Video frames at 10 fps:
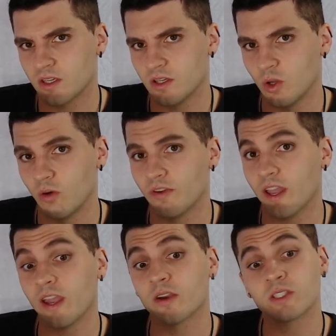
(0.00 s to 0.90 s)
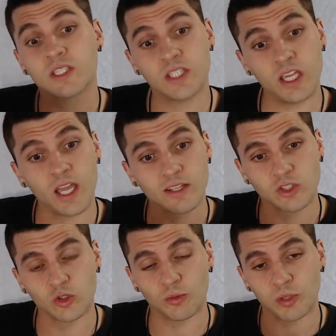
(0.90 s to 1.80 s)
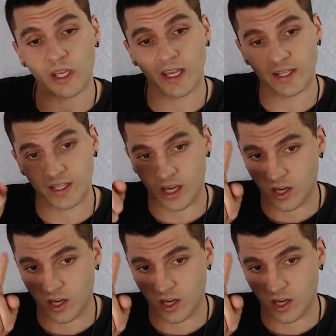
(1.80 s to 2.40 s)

Nova Air C has Google Play and a